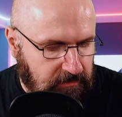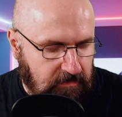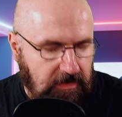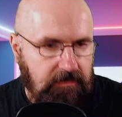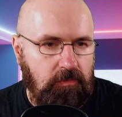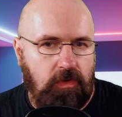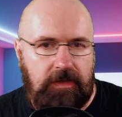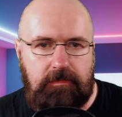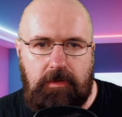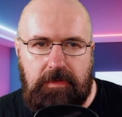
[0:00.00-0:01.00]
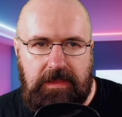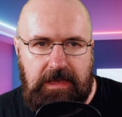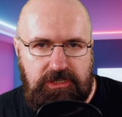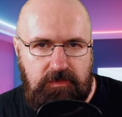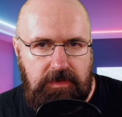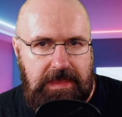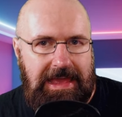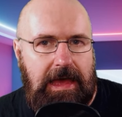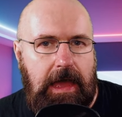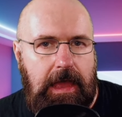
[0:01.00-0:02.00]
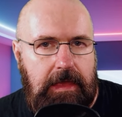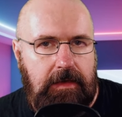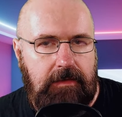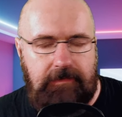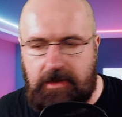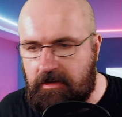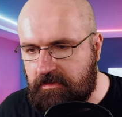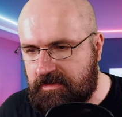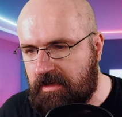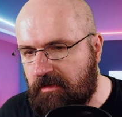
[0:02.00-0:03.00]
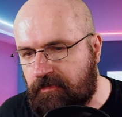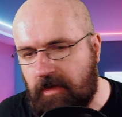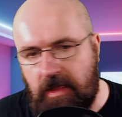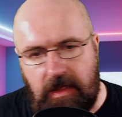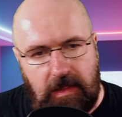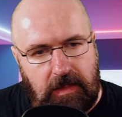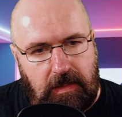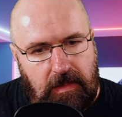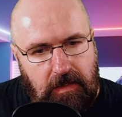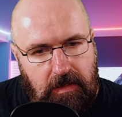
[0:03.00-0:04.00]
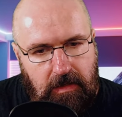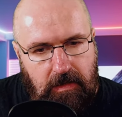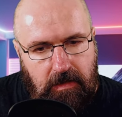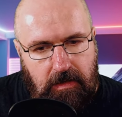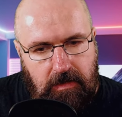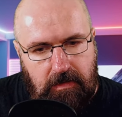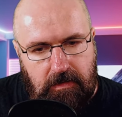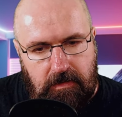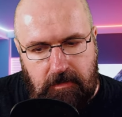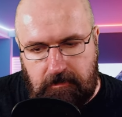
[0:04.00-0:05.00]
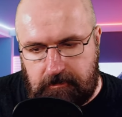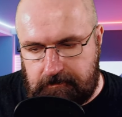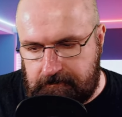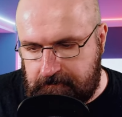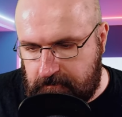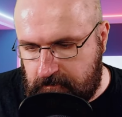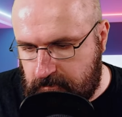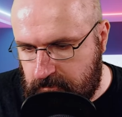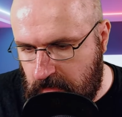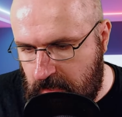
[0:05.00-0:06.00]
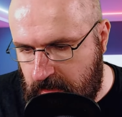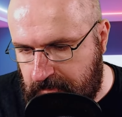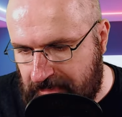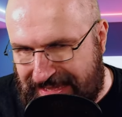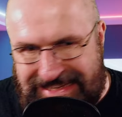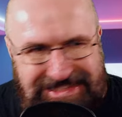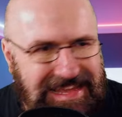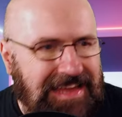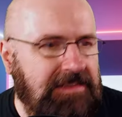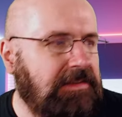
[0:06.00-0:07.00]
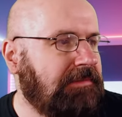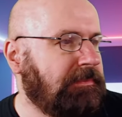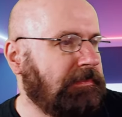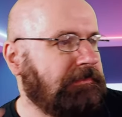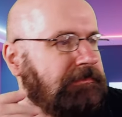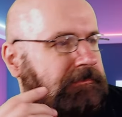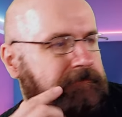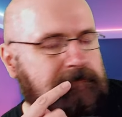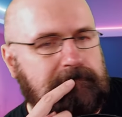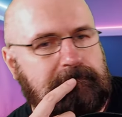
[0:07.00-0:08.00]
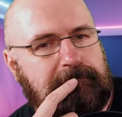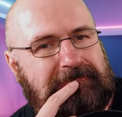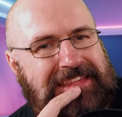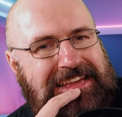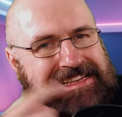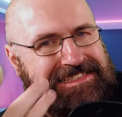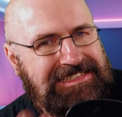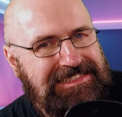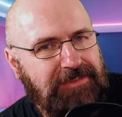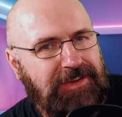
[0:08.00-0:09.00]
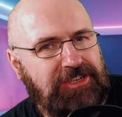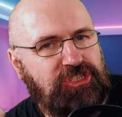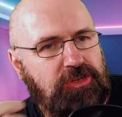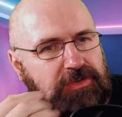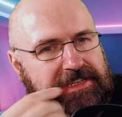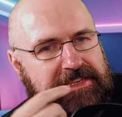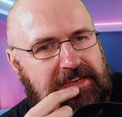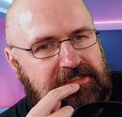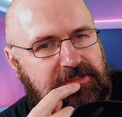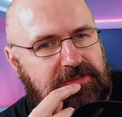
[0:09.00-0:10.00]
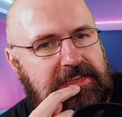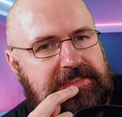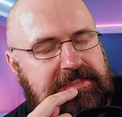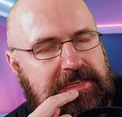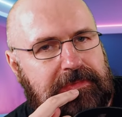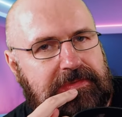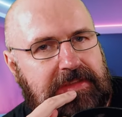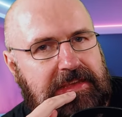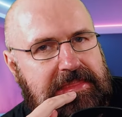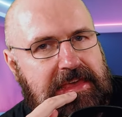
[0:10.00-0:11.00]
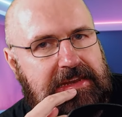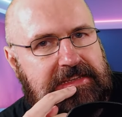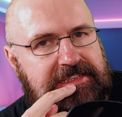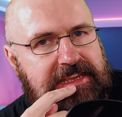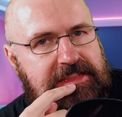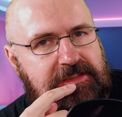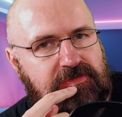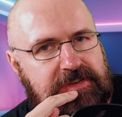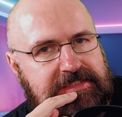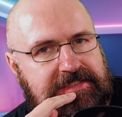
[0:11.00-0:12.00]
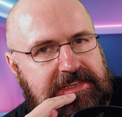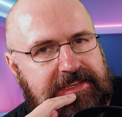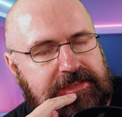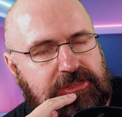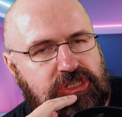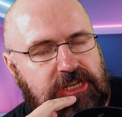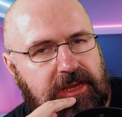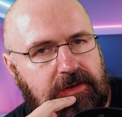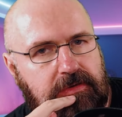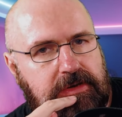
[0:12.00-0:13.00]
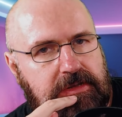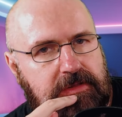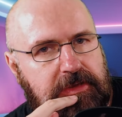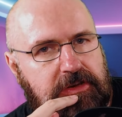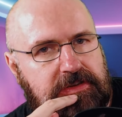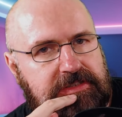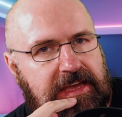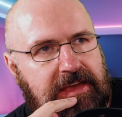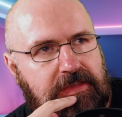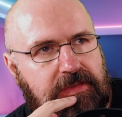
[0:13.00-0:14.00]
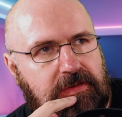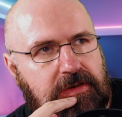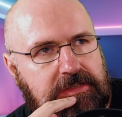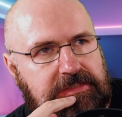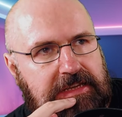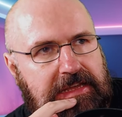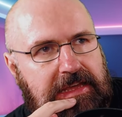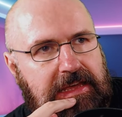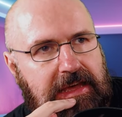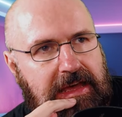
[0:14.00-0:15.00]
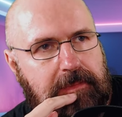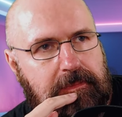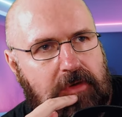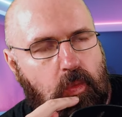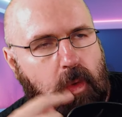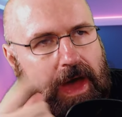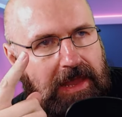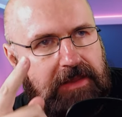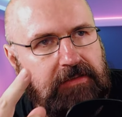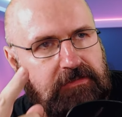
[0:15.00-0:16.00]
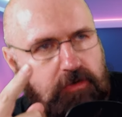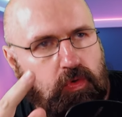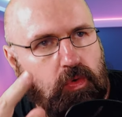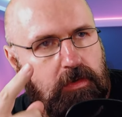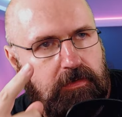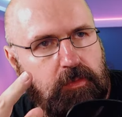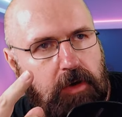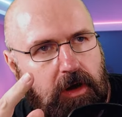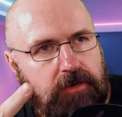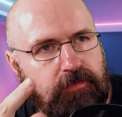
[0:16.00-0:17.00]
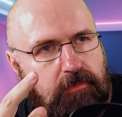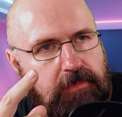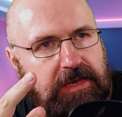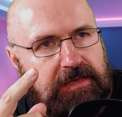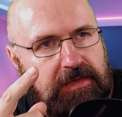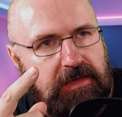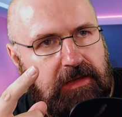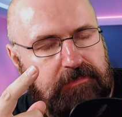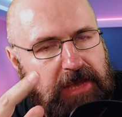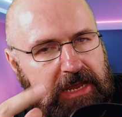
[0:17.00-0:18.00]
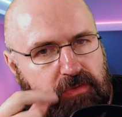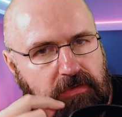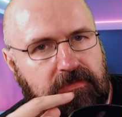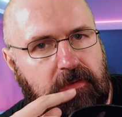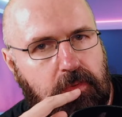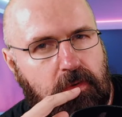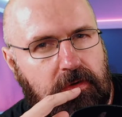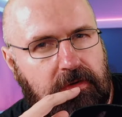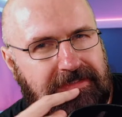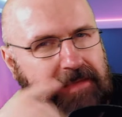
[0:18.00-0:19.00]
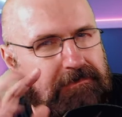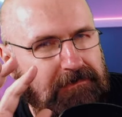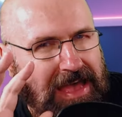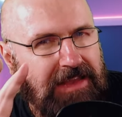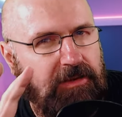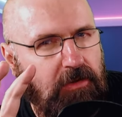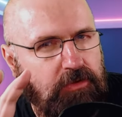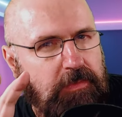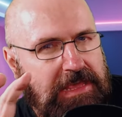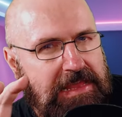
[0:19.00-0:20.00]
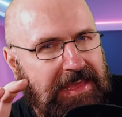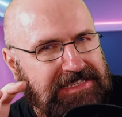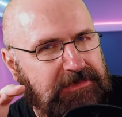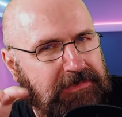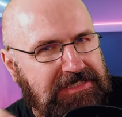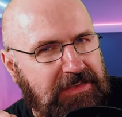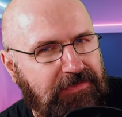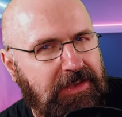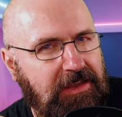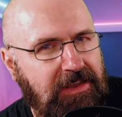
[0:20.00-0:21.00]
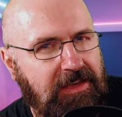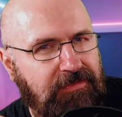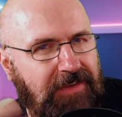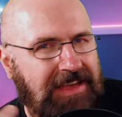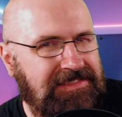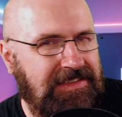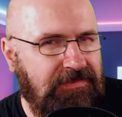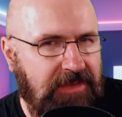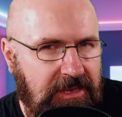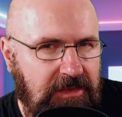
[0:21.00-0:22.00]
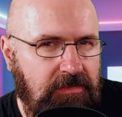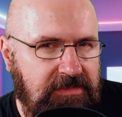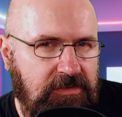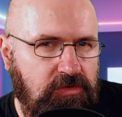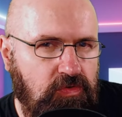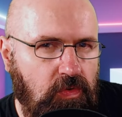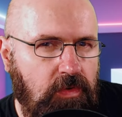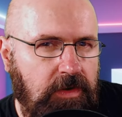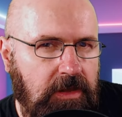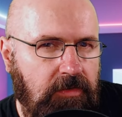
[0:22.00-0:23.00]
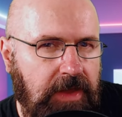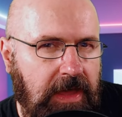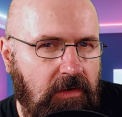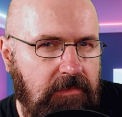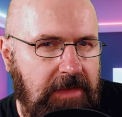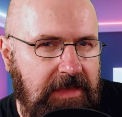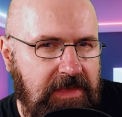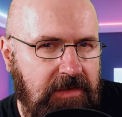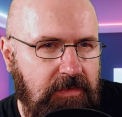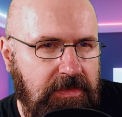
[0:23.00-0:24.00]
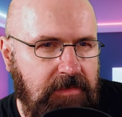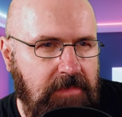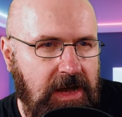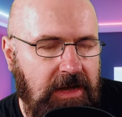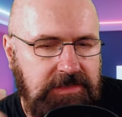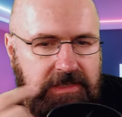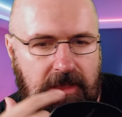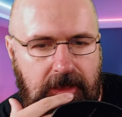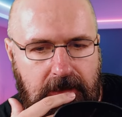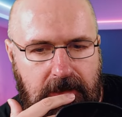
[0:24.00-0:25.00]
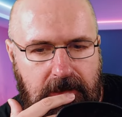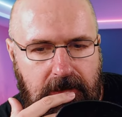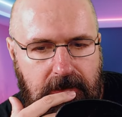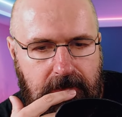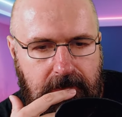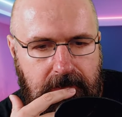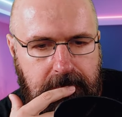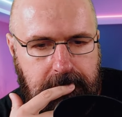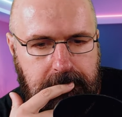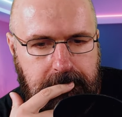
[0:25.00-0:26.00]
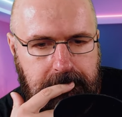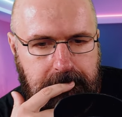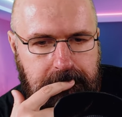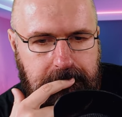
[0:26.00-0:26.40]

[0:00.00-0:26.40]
to do some ex more experimentation with A I uh, video stuff. Um, yeah, is that is the stuff I showed yesterday something that is interesting in general? Because I thought, um, while it is a cool reward for my uh, Patreon supporters, it might not be like specific enough as a video, as a tutorial on how I made that with the mask. Um,